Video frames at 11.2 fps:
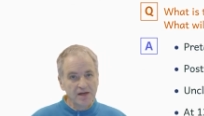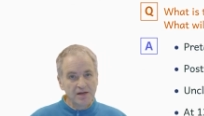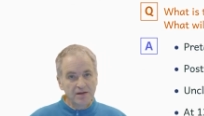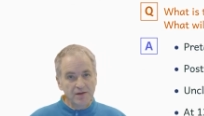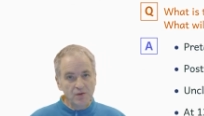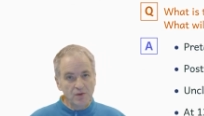
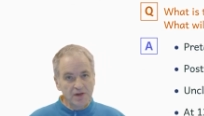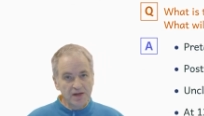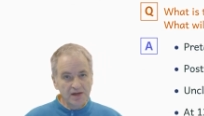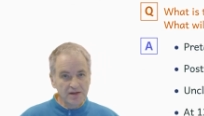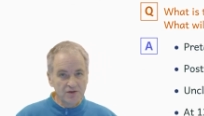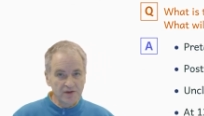You're
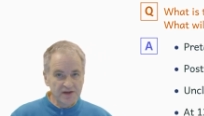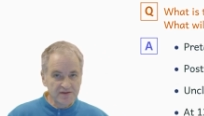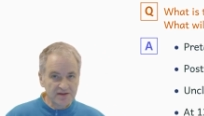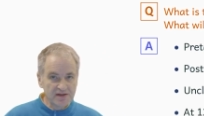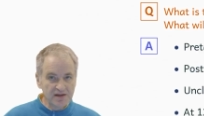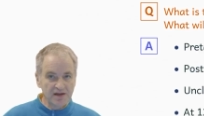
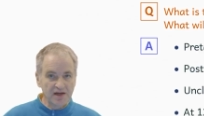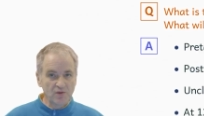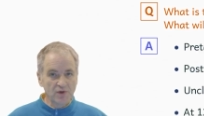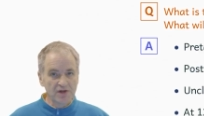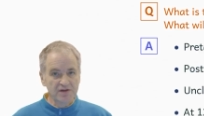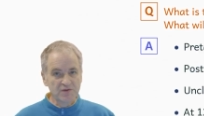interested in
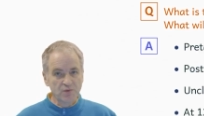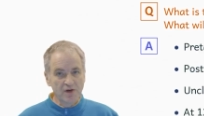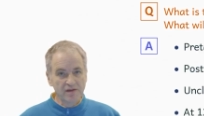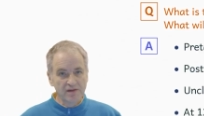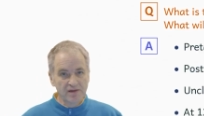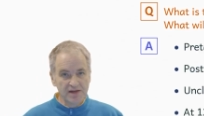what it's
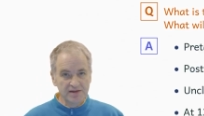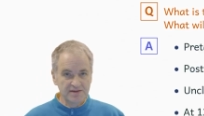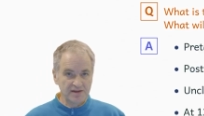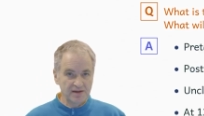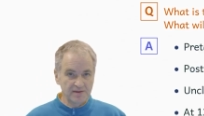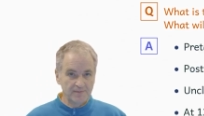worth this
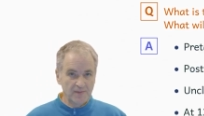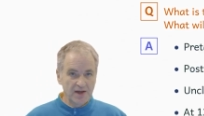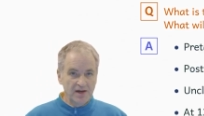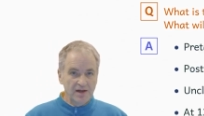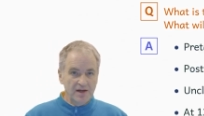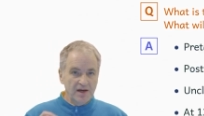year.
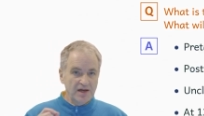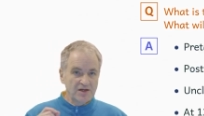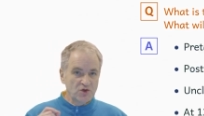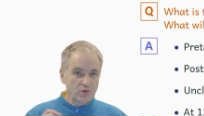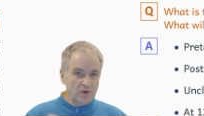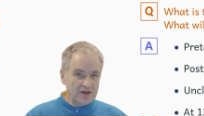At
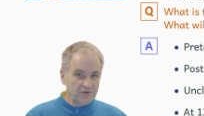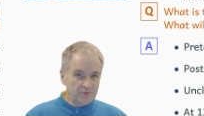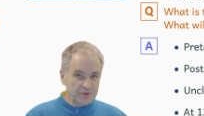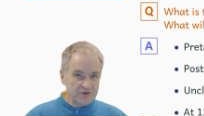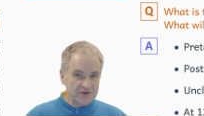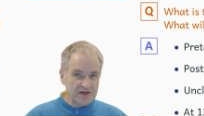
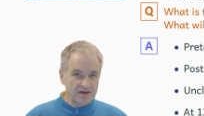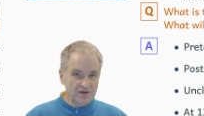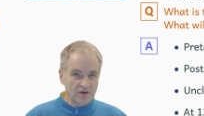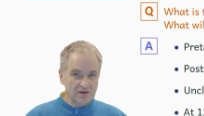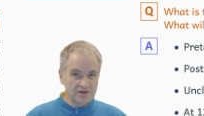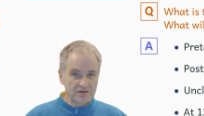12%
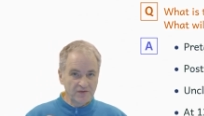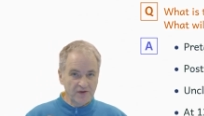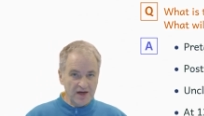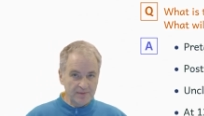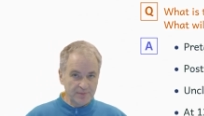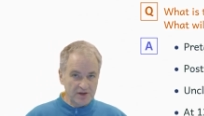cost of
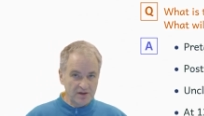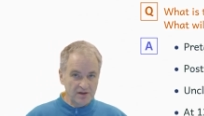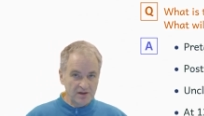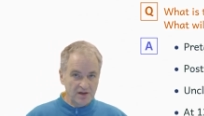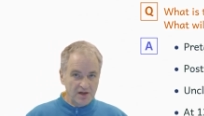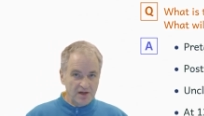
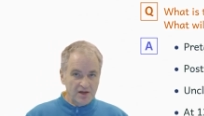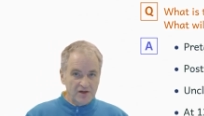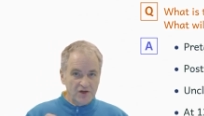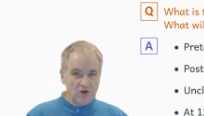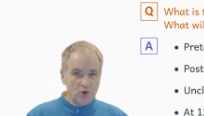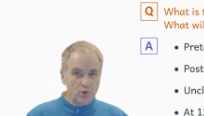capital,
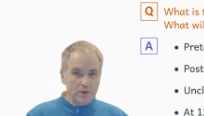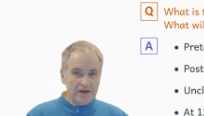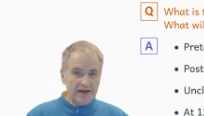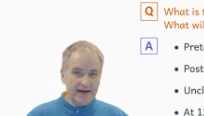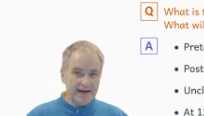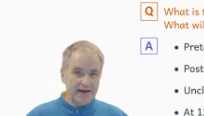you will
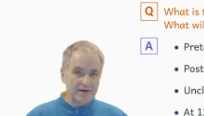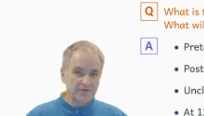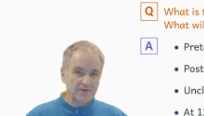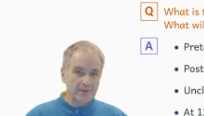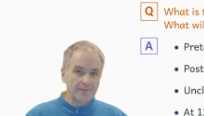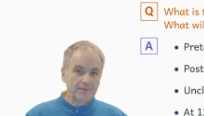have
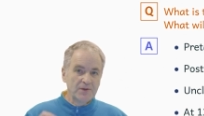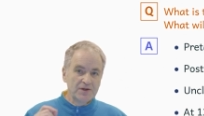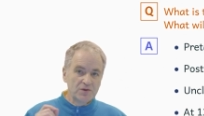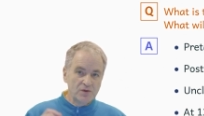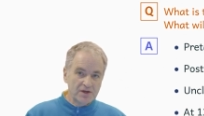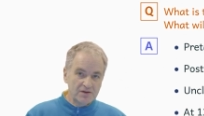
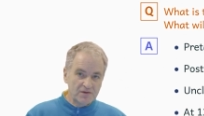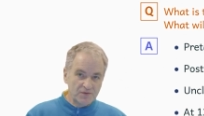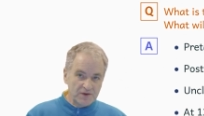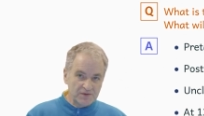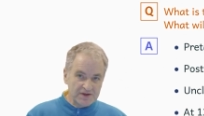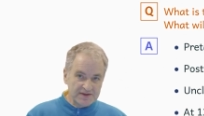
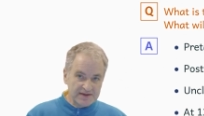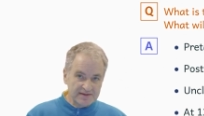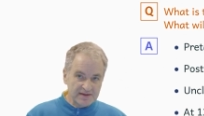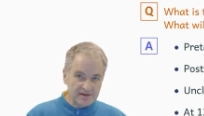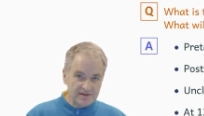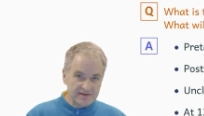
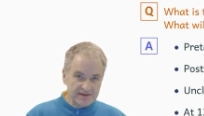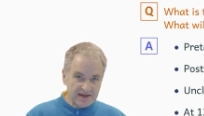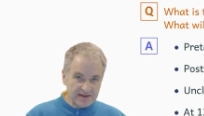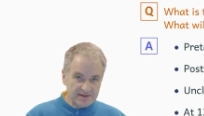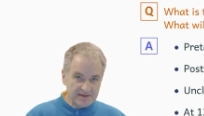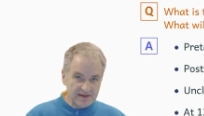$256
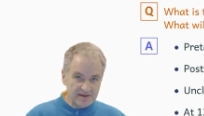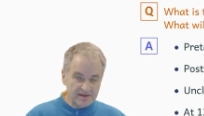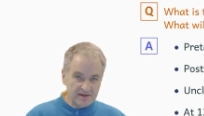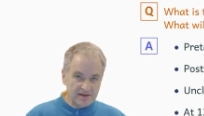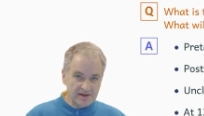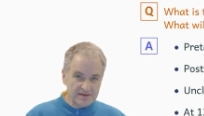next year,
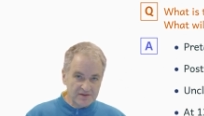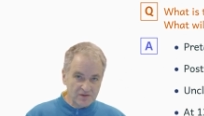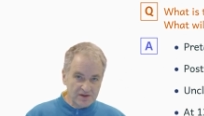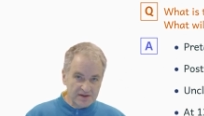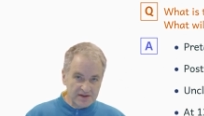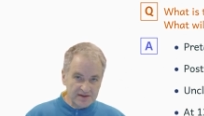and that's going
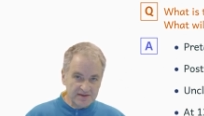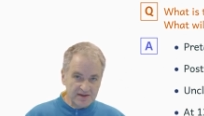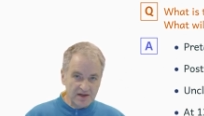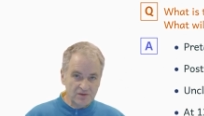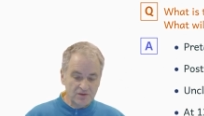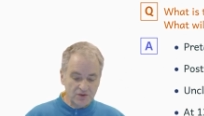to
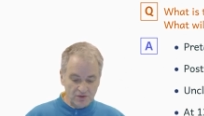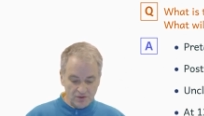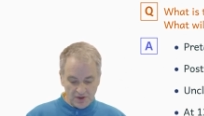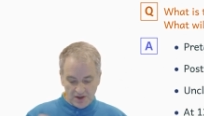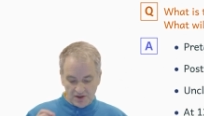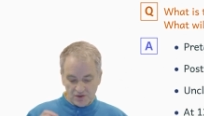discount to
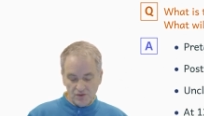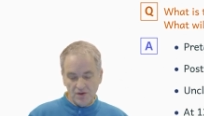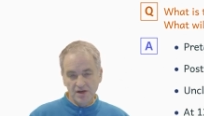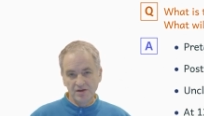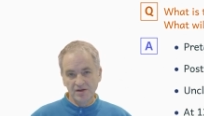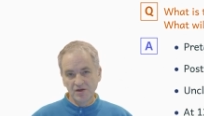
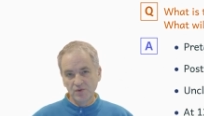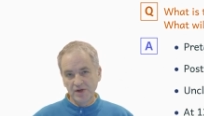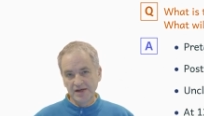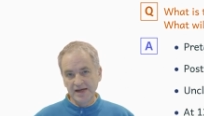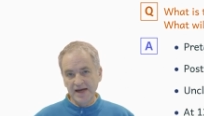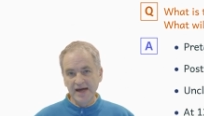
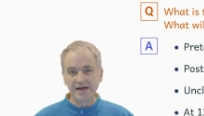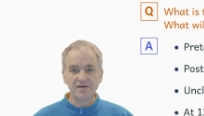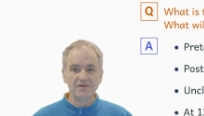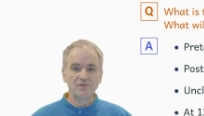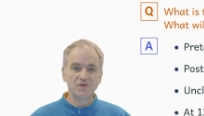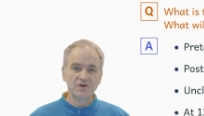
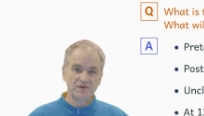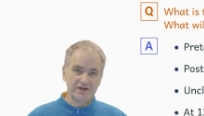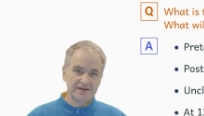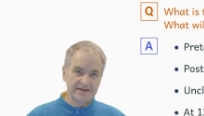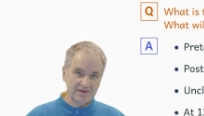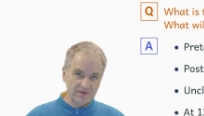
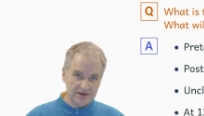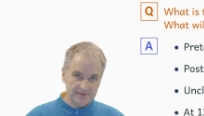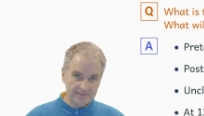$228.57.